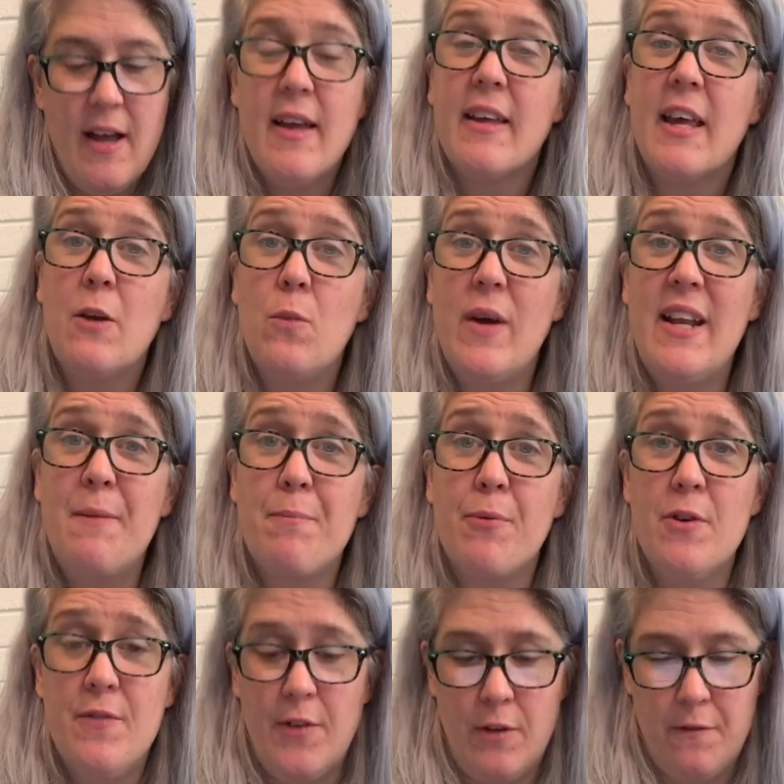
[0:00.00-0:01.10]
can win
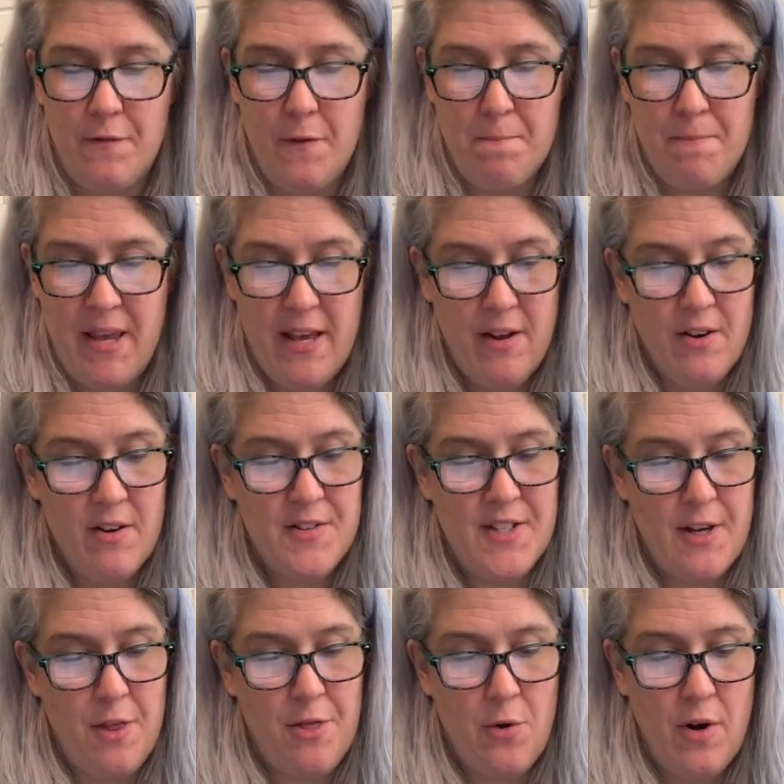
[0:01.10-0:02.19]
approval from peers and
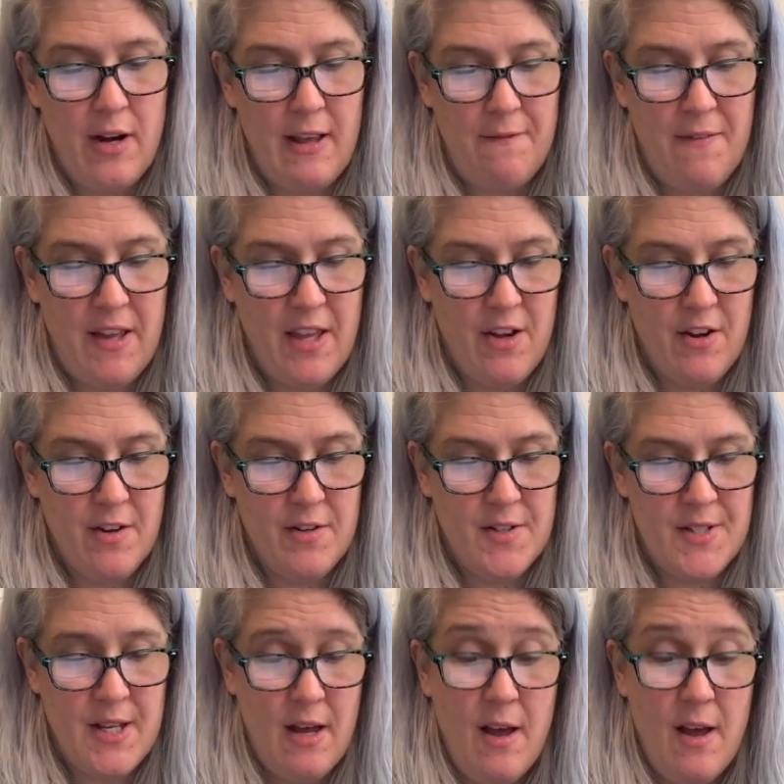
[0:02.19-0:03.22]
authority figures,